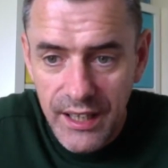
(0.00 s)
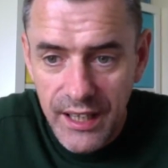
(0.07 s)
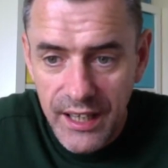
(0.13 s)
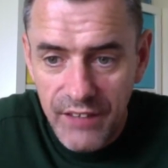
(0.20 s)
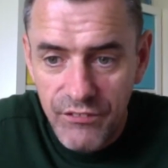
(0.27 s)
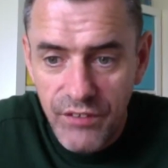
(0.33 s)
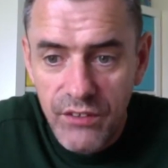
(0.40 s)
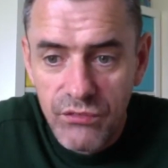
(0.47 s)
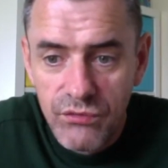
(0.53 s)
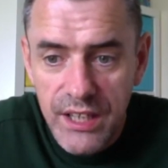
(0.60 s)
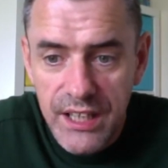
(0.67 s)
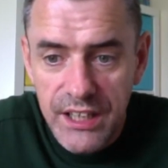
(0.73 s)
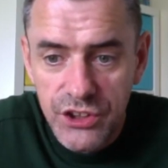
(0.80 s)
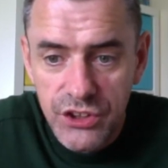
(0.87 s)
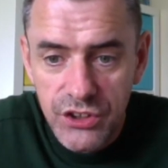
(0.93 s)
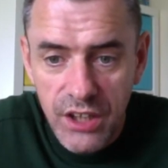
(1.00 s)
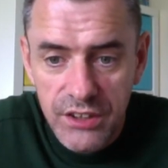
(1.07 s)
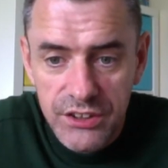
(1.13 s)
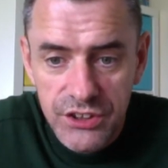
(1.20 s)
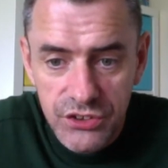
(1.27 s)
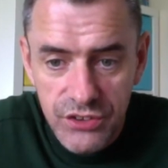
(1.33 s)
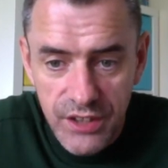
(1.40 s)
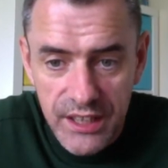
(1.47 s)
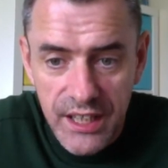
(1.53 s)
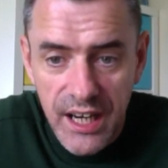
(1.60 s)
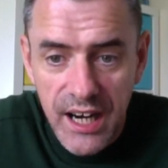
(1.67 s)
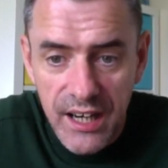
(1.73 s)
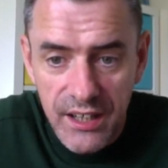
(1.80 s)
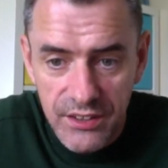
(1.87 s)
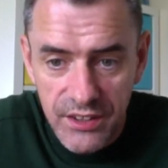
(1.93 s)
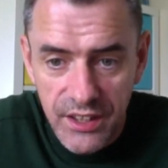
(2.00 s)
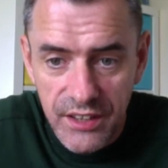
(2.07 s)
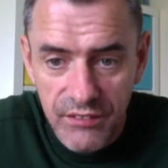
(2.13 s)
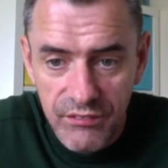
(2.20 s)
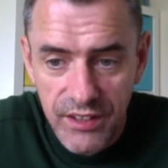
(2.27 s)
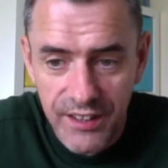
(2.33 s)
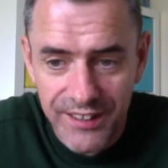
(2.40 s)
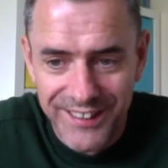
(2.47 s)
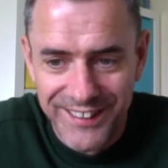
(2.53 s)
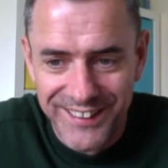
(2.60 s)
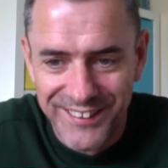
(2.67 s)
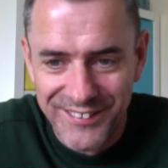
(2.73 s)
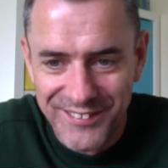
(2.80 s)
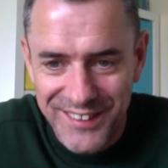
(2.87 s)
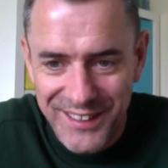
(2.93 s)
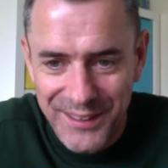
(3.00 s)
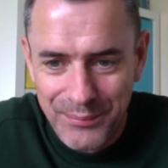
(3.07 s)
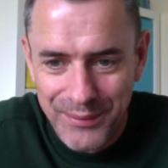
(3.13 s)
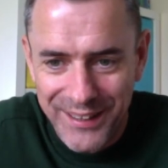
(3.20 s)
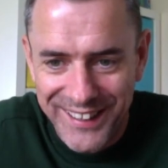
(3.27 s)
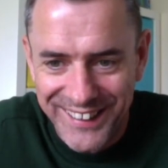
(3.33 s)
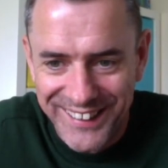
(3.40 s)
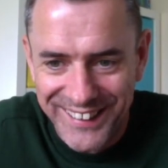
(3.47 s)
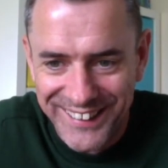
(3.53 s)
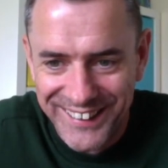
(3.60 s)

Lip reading: If I really concentrate hard, I can fly a plane.